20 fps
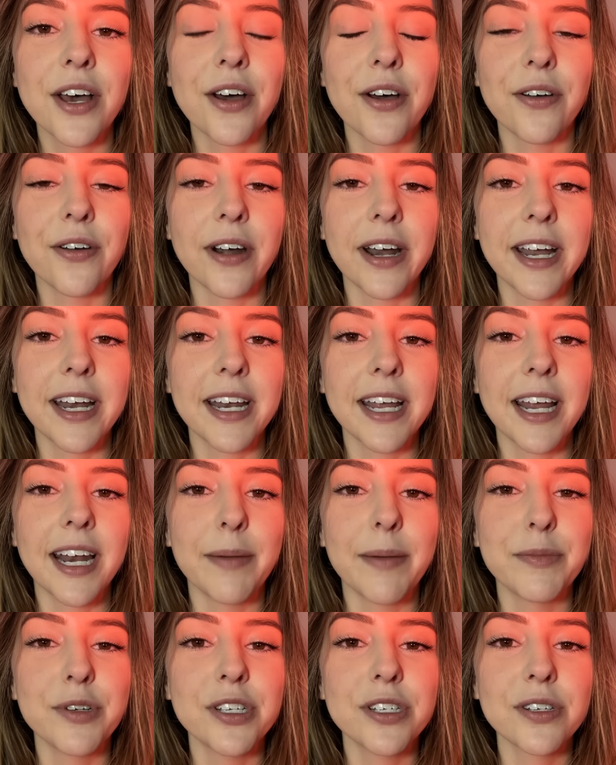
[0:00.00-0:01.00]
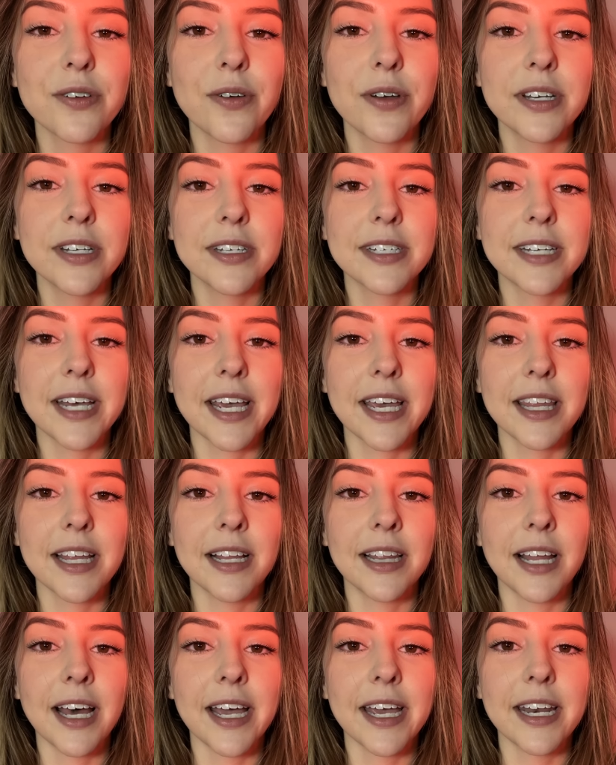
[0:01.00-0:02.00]
all right, and I'm just going to take the
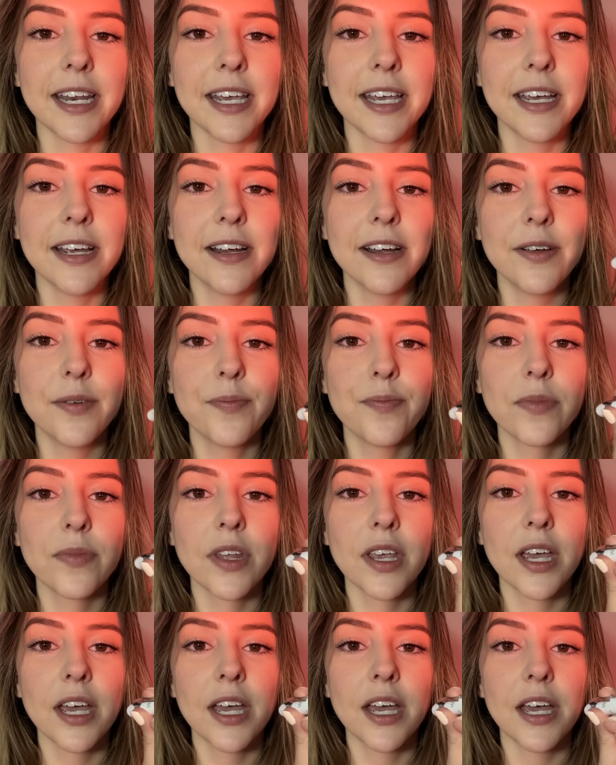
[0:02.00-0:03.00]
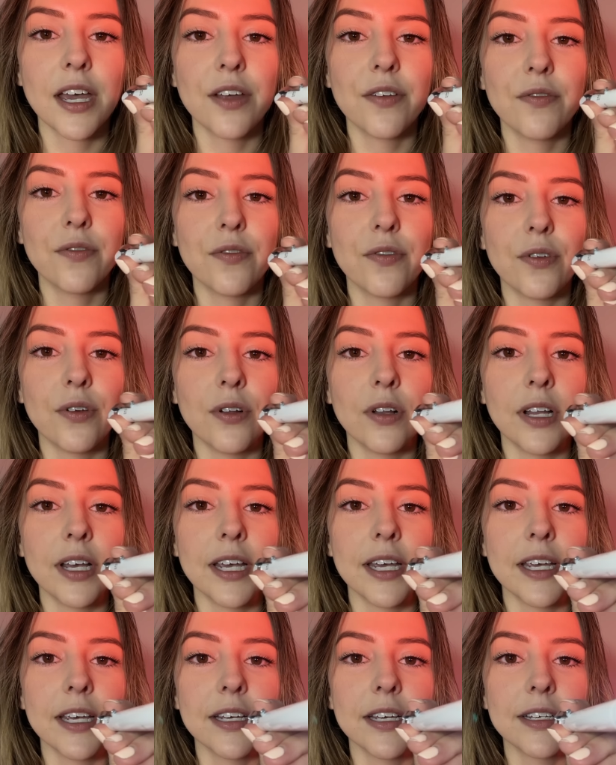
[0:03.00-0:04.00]
light here and
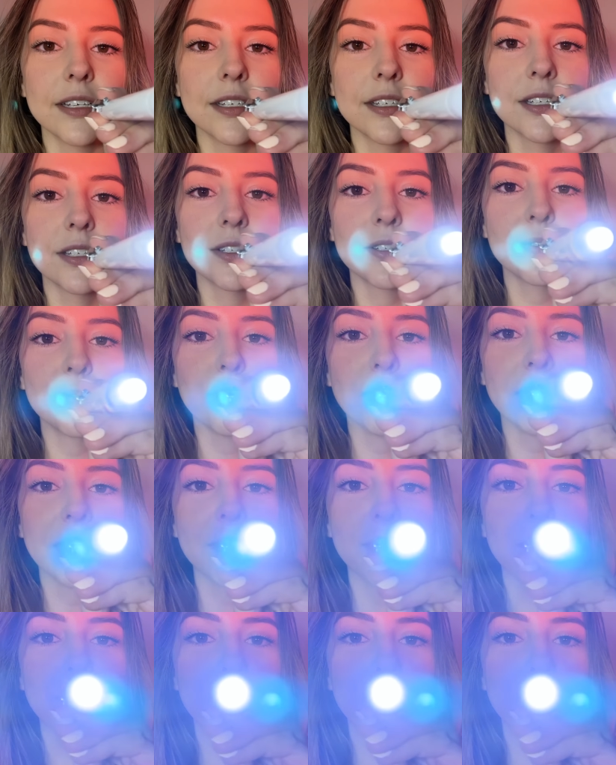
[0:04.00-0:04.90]
fully sweep